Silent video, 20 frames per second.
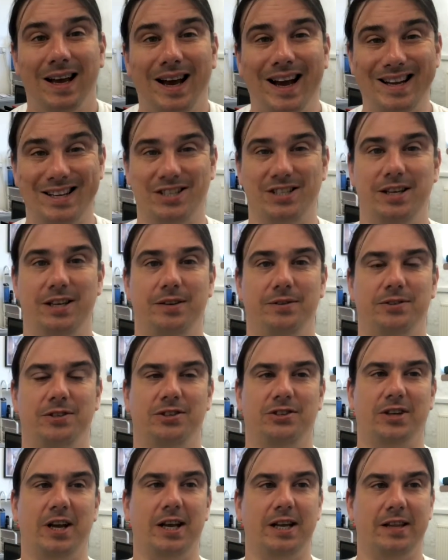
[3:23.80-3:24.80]
actually
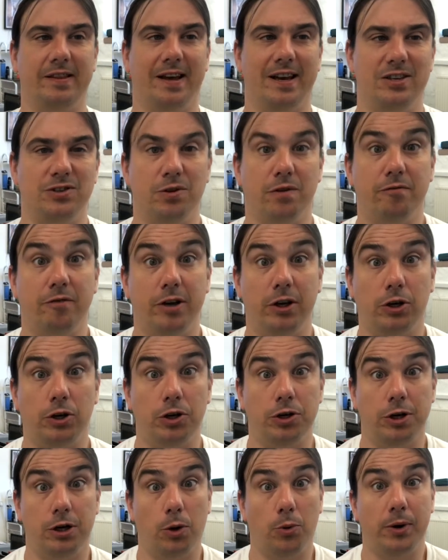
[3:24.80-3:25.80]
sustaining that is not very
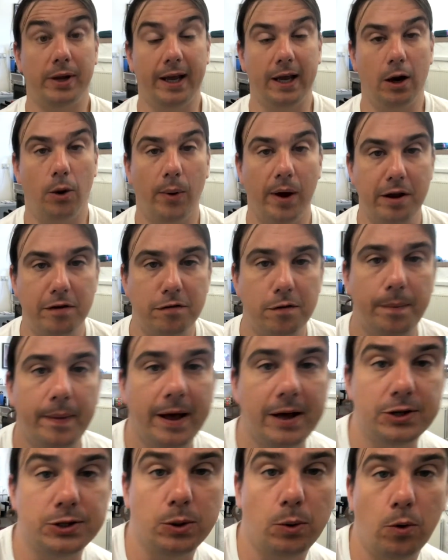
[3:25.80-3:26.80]
good, and I want to get away from
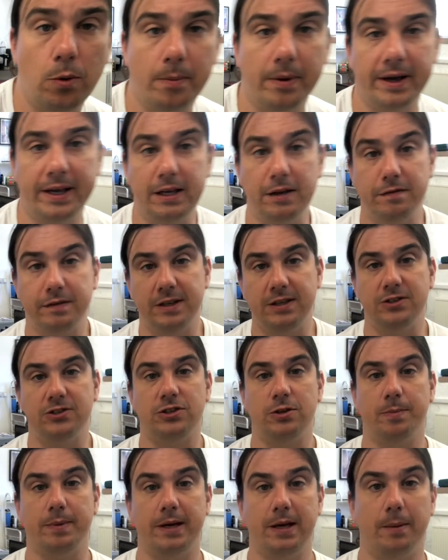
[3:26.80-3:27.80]
that. So I want my evenings
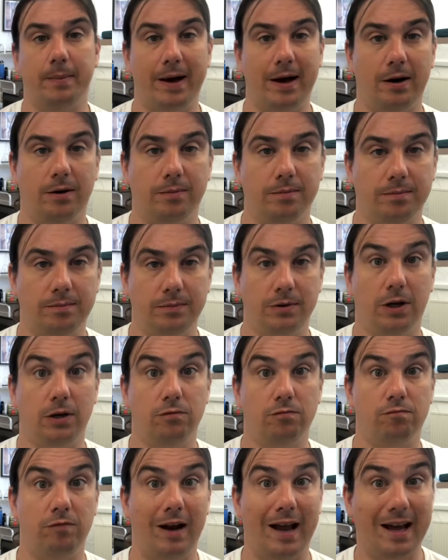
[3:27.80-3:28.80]
to be about
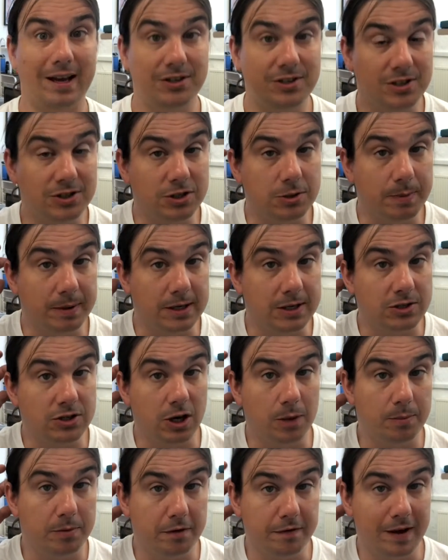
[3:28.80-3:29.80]
relaxing, spending
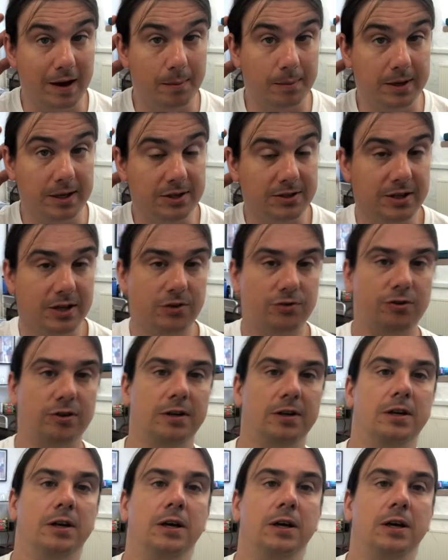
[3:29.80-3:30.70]
time with the family, etc.